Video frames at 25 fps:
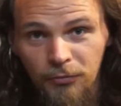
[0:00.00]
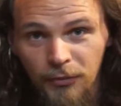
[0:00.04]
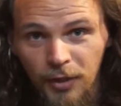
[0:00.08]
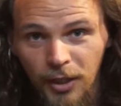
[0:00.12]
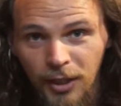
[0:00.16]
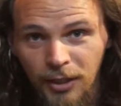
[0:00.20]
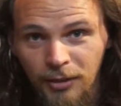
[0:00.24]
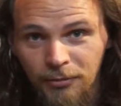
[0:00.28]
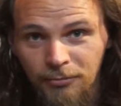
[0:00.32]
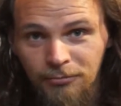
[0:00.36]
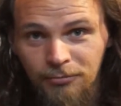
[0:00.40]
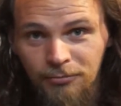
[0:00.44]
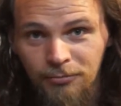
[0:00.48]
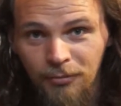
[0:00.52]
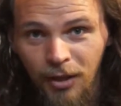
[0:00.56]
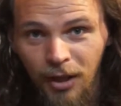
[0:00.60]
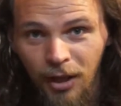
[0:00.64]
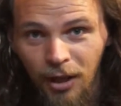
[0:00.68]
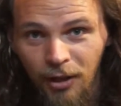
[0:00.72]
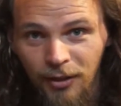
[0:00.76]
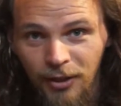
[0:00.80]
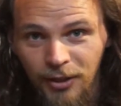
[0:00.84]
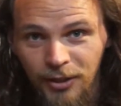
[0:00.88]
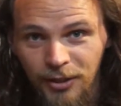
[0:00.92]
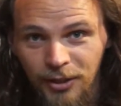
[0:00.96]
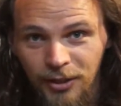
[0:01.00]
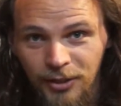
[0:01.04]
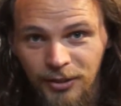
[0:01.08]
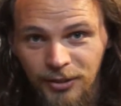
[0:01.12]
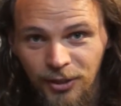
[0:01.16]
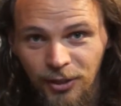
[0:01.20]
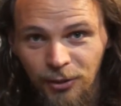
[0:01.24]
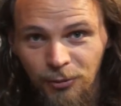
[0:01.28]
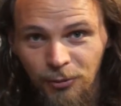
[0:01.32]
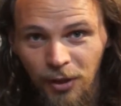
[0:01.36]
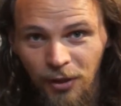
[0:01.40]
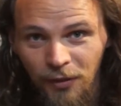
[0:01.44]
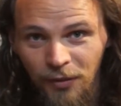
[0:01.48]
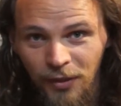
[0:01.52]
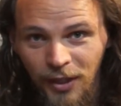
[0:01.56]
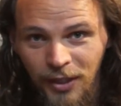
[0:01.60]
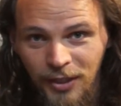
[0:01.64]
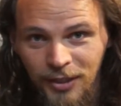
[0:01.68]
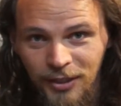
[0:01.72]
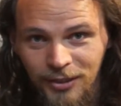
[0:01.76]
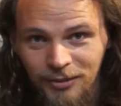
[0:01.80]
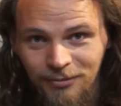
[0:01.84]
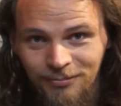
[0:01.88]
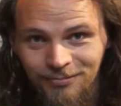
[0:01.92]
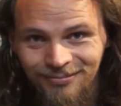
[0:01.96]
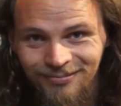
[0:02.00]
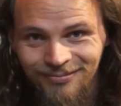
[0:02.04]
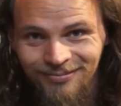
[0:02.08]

yeah I'll let you guys know what I think.